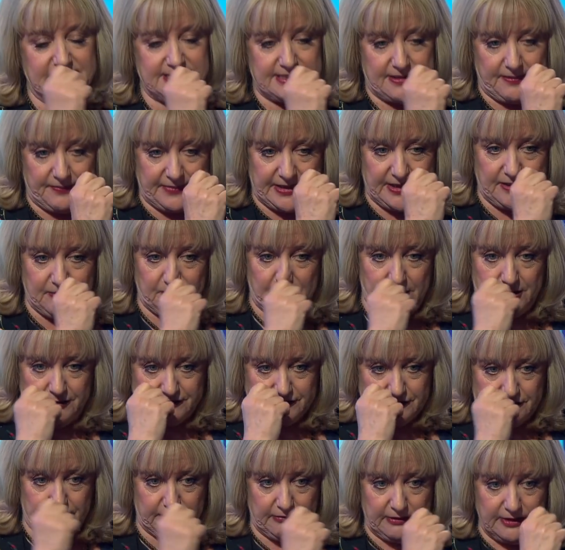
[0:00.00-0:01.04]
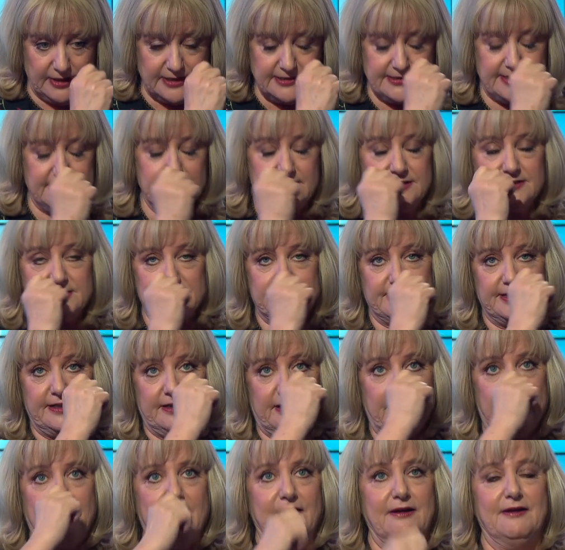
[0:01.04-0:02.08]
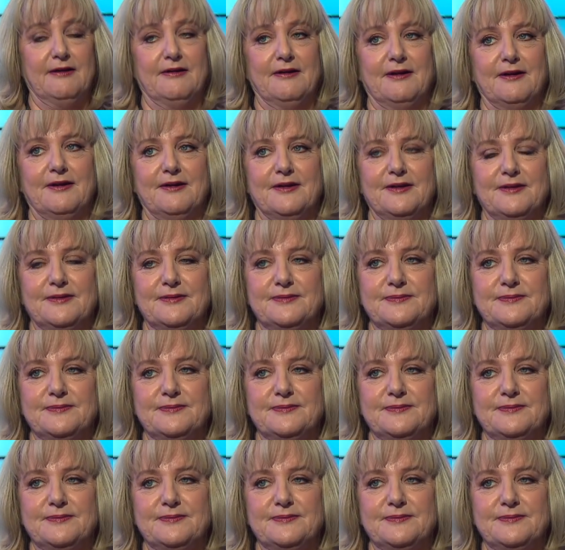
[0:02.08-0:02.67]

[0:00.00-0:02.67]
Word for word: me something emotional. Tear stick. Do you